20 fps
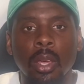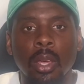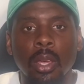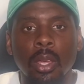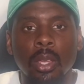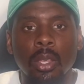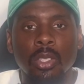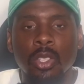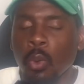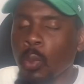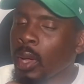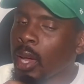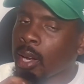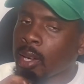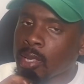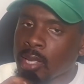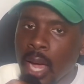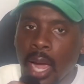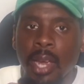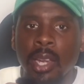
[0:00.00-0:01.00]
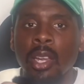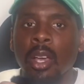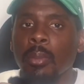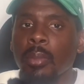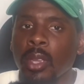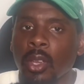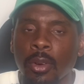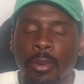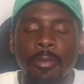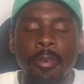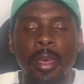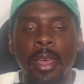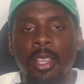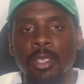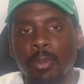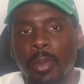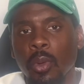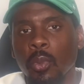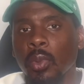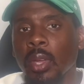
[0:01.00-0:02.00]
So we got to tighten up, Eagle fans,
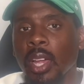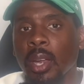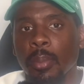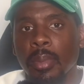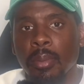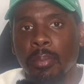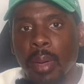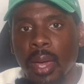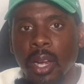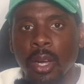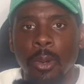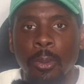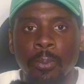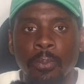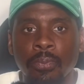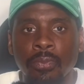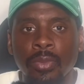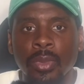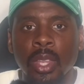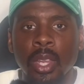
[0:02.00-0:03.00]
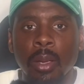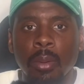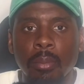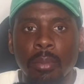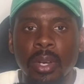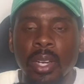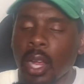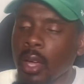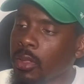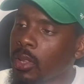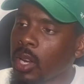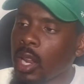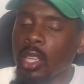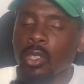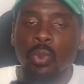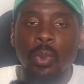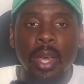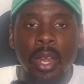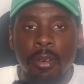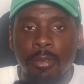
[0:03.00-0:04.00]
man. We got to be better. But nonetheless, we
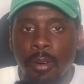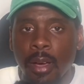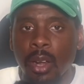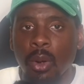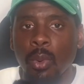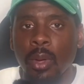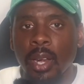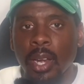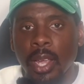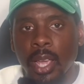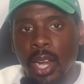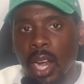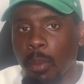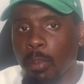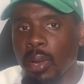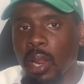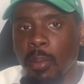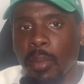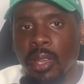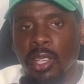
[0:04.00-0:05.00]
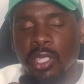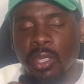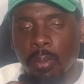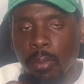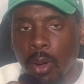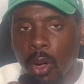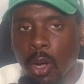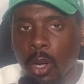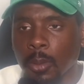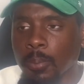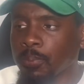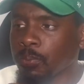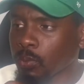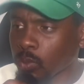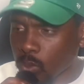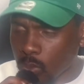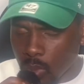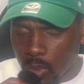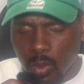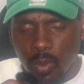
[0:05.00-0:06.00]
got to find a way to get our playmakers the ball,
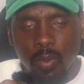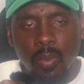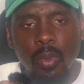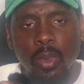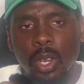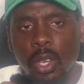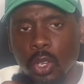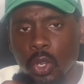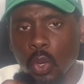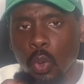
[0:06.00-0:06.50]
do